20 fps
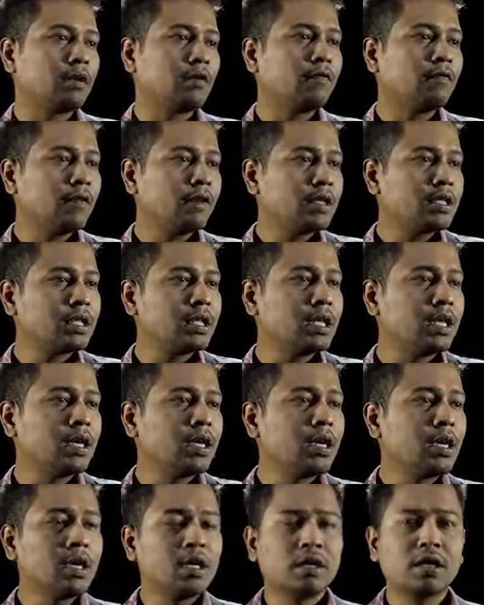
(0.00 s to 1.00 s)
Firstly,
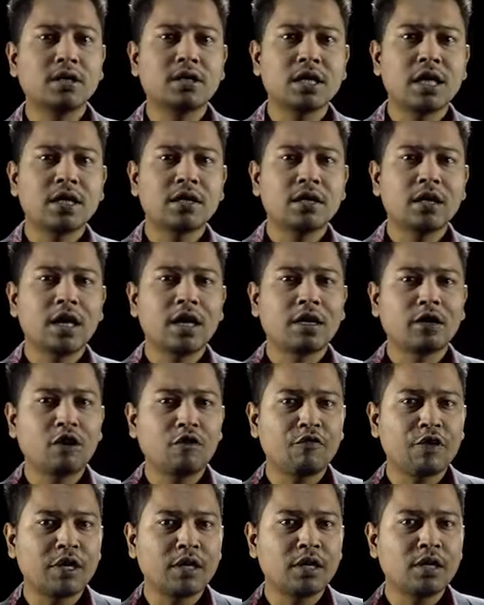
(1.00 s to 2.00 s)
the Charter Act of
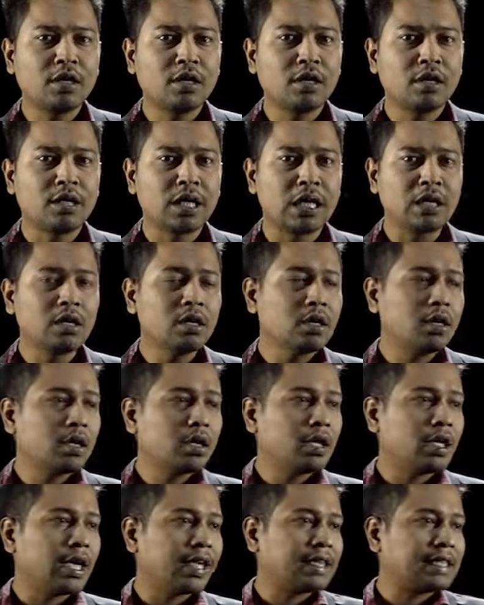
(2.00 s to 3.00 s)
1813
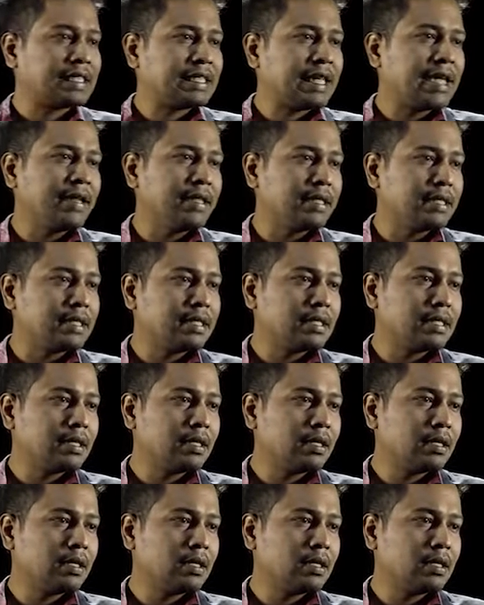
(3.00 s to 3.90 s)
extends